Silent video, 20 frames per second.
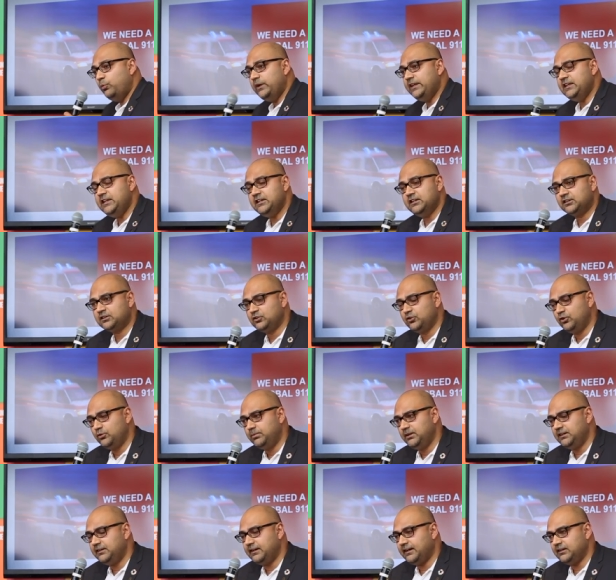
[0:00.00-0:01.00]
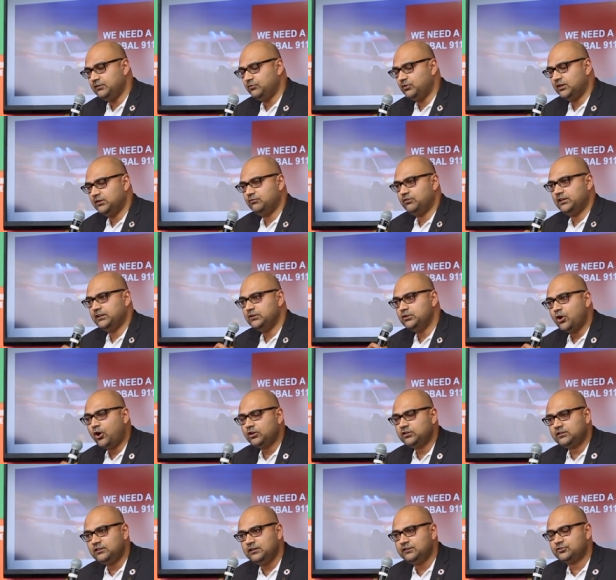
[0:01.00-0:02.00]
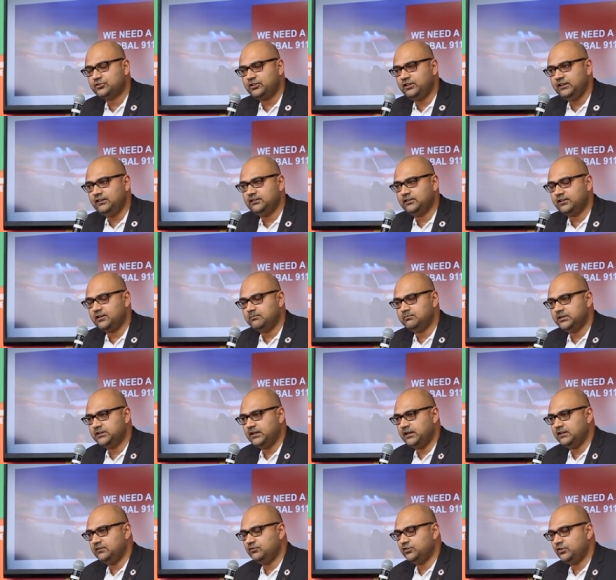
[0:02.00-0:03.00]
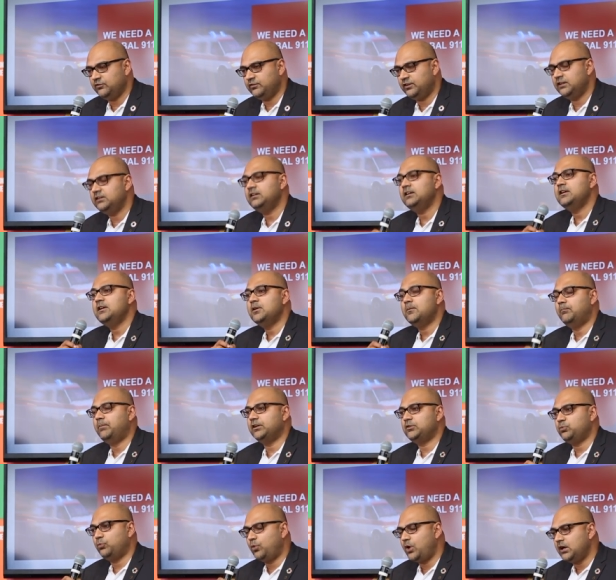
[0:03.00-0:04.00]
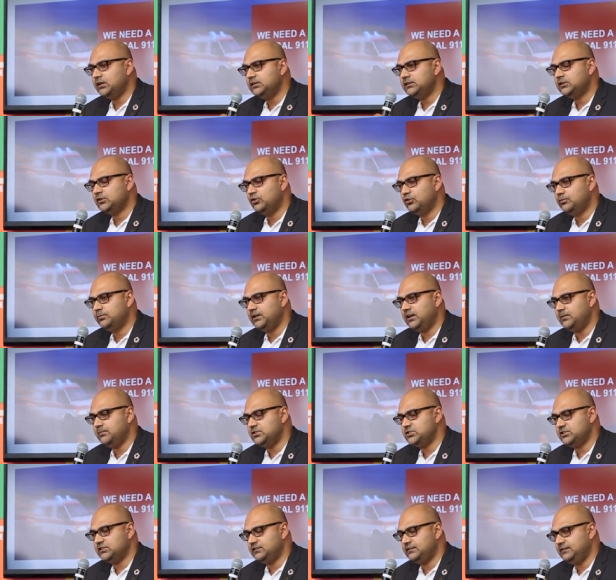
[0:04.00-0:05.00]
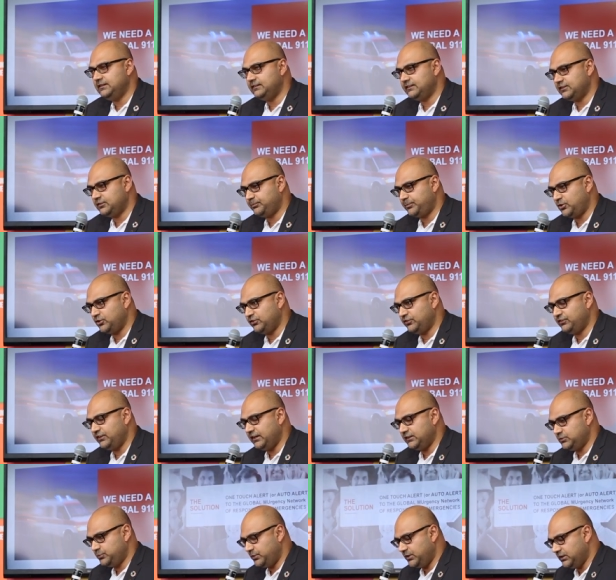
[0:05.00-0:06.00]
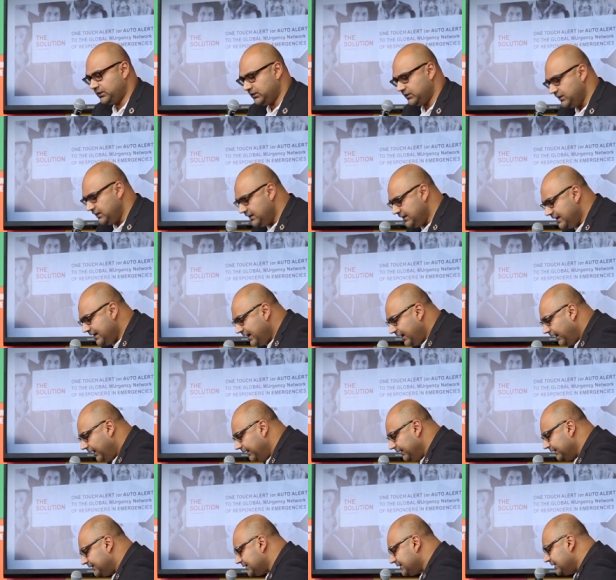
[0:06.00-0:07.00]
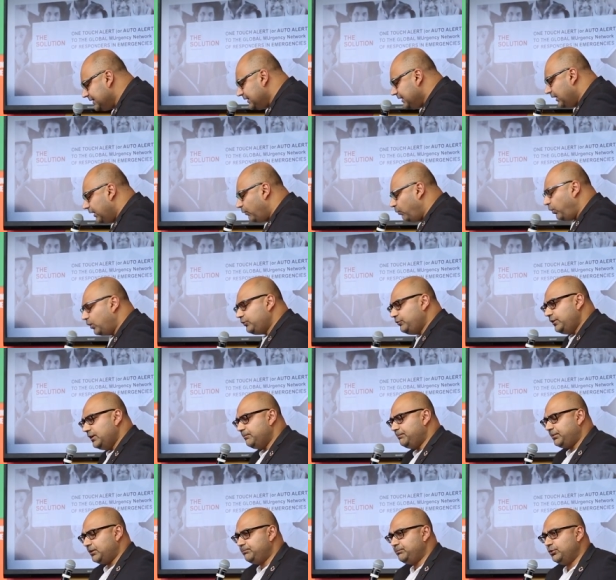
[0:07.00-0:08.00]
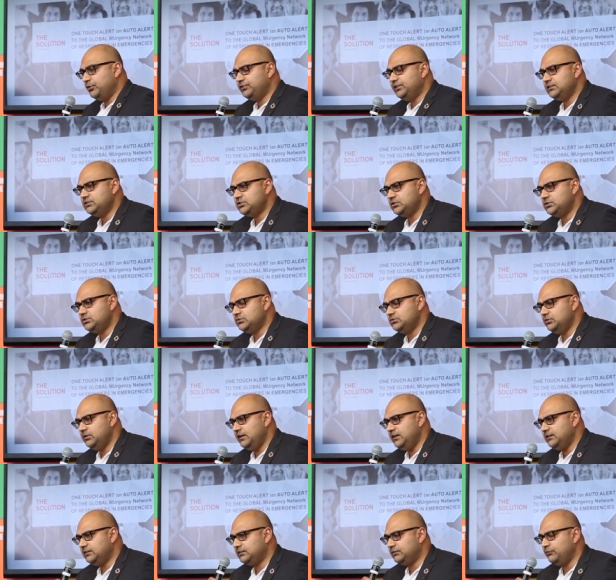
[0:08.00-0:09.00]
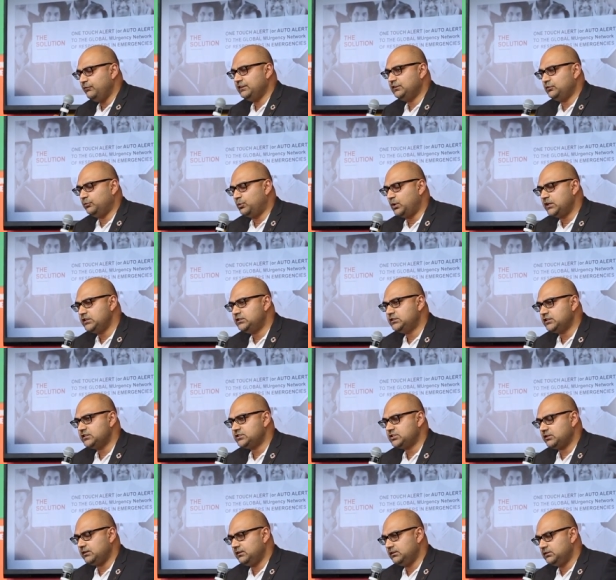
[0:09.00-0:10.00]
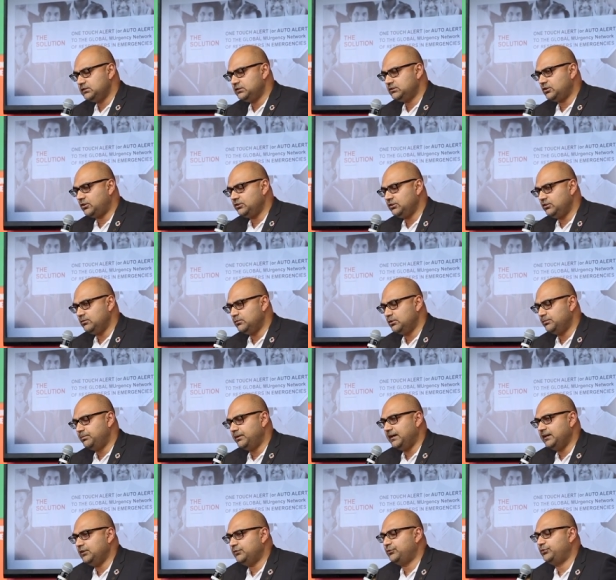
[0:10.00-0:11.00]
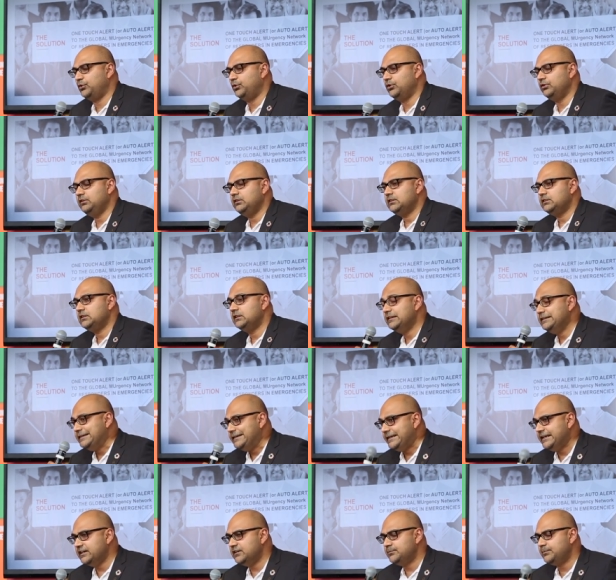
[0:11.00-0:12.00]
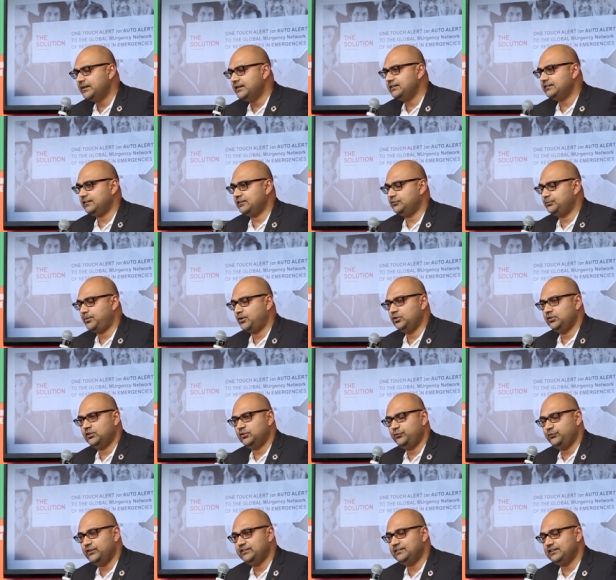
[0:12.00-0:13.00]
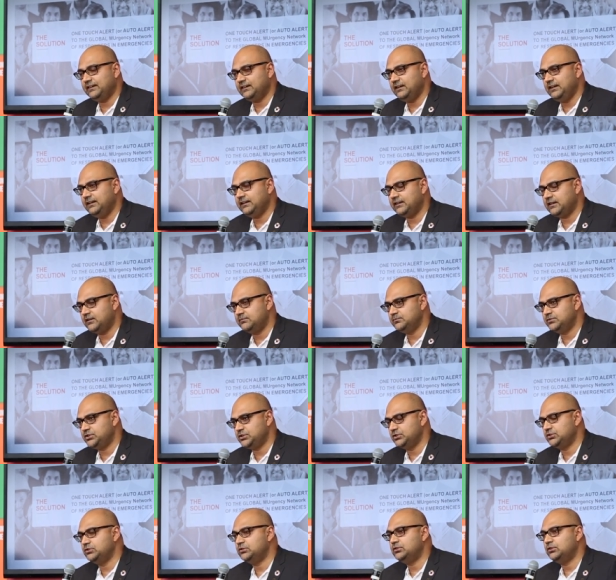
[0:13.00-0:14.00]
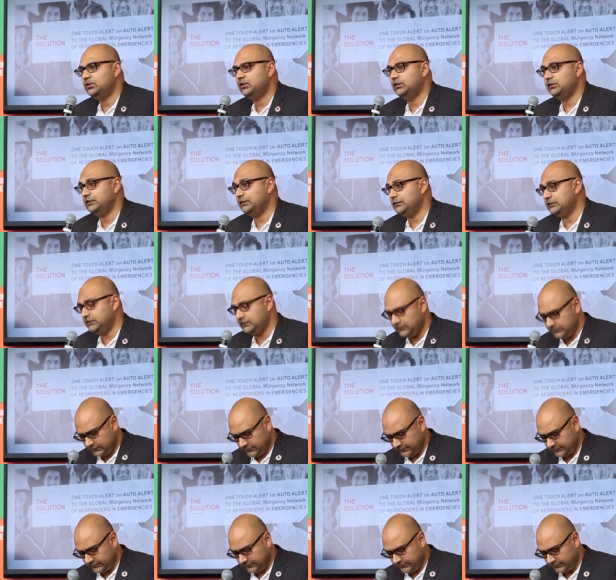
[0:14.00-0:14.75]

we need a global 911, not literally the number 911, but one global emergency response network. And what we are proposing to do is with one touch alert on your mobile phone, a nearby responder physically come to uh,